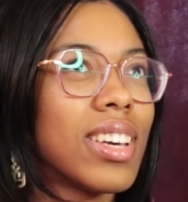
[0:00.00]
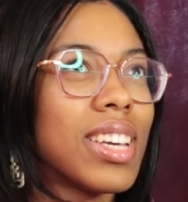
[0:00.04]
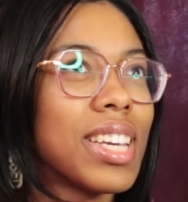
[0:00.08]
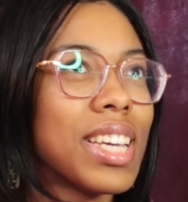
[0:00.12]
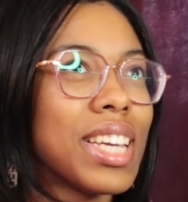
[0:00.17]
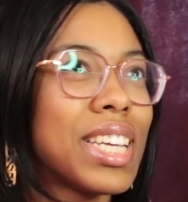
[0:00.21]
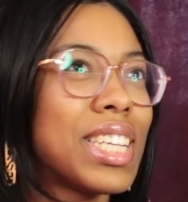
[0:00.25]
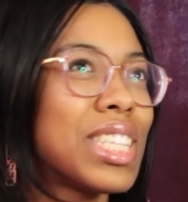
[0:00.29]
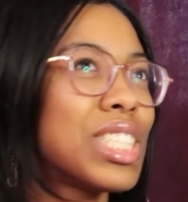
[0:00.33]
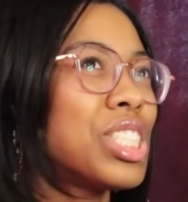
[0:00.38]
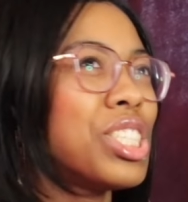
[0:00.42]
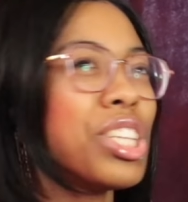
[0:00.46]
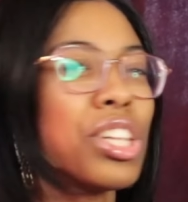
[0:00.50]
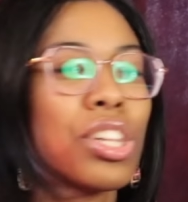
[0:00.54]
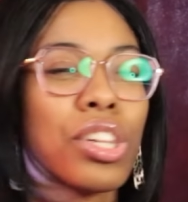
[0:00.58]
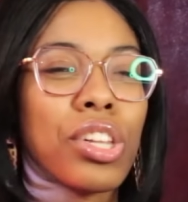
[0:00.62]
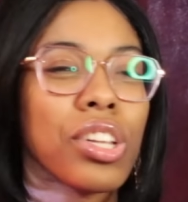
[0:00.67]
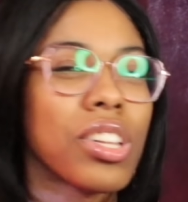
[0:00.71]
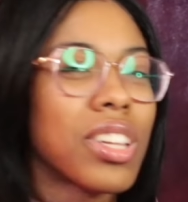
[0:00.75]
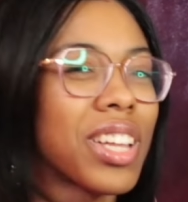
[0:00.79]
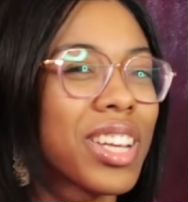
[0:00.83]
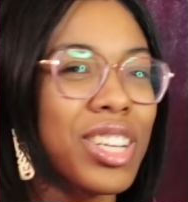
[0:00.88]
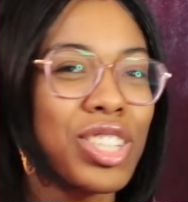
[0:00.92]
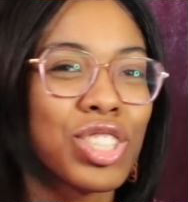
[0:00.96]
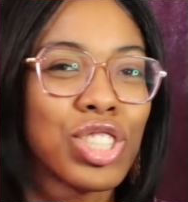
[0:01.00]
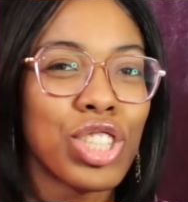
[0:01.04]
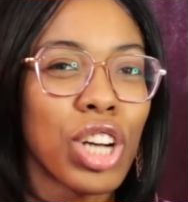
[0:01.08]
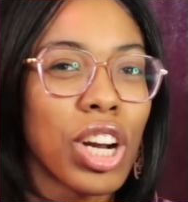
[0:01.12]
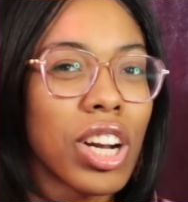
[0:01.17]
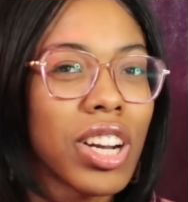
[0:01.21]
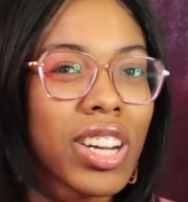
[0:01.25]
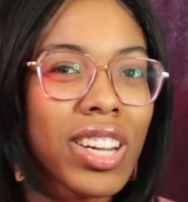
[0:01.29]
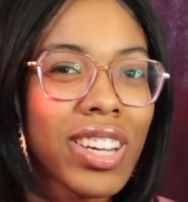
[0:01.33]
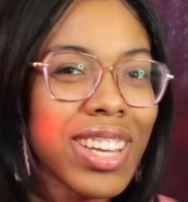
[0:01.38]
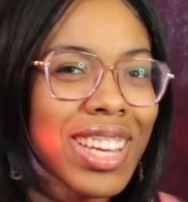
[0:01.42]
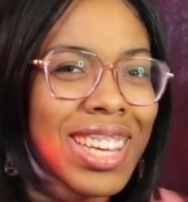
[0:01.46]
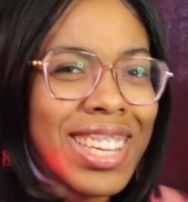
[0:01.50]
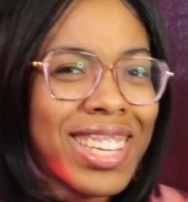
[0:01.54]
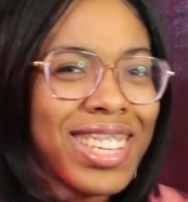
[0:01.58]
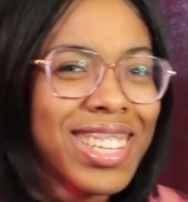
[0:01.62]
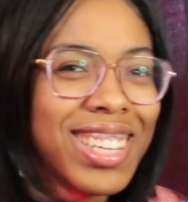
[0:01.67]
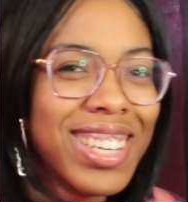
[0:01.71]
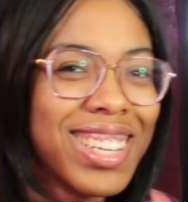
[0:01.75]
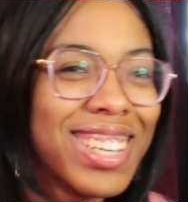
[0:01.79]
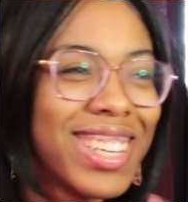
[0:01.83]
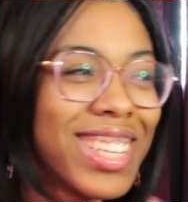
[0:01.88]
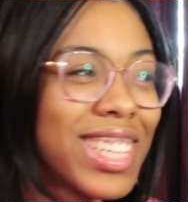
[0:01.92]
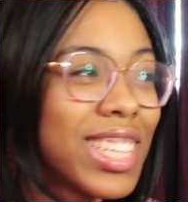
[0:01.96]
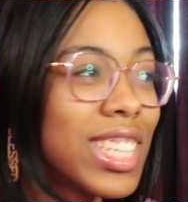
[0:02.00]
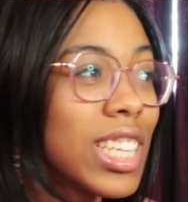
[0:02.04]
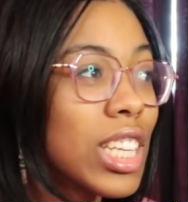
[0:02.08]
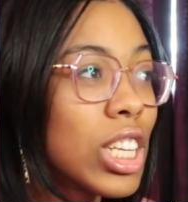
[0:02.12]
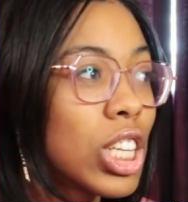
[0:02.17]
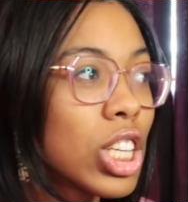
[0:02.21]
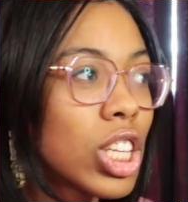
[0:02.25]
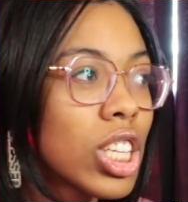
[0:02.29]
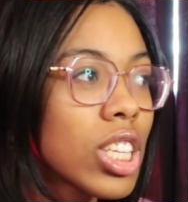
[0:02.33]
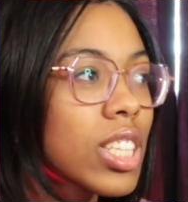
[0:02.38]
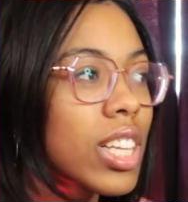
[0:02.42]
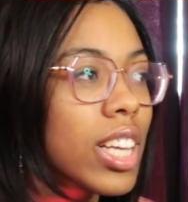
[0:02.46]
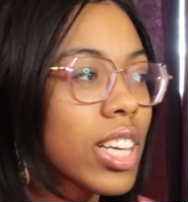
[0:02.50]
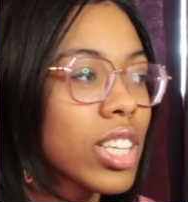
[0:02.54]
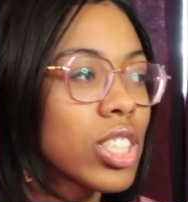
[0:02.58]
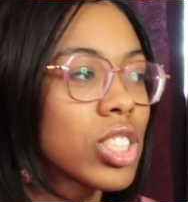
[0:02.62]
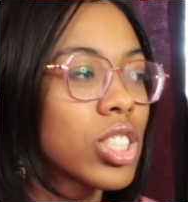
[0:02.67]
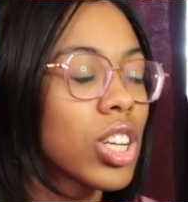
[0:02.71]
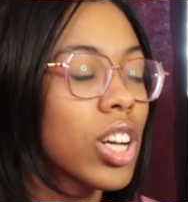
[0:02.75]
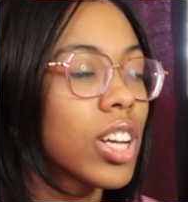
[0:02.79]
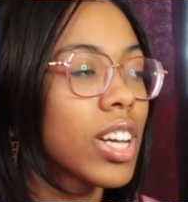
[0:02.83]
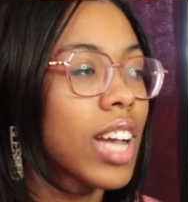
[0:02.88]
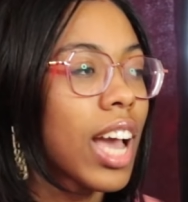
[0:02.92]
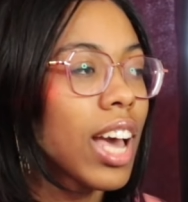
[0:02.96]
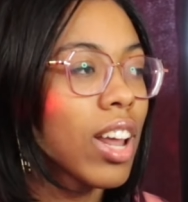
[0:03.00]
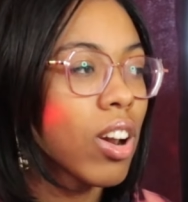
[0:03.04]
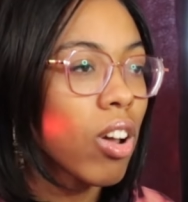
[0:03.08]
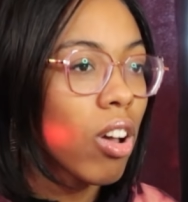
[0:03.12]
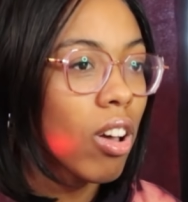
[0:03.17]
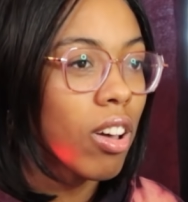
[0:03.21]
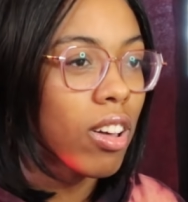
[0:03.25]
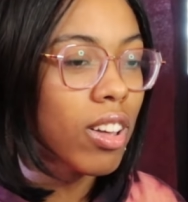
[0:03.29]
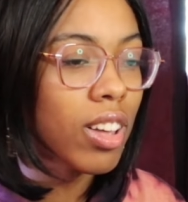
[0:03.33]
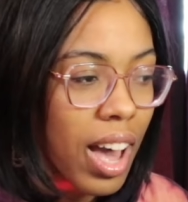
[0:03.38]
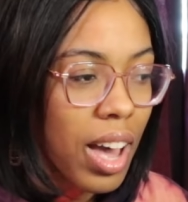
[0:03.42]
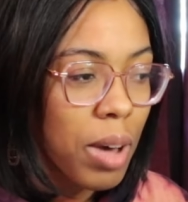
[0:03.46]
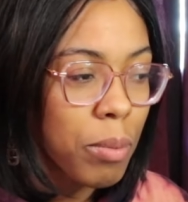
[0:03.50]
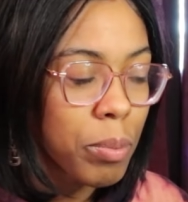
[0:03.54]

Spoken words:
He just didn't look like a jerk. He didn't look like a jerk at all.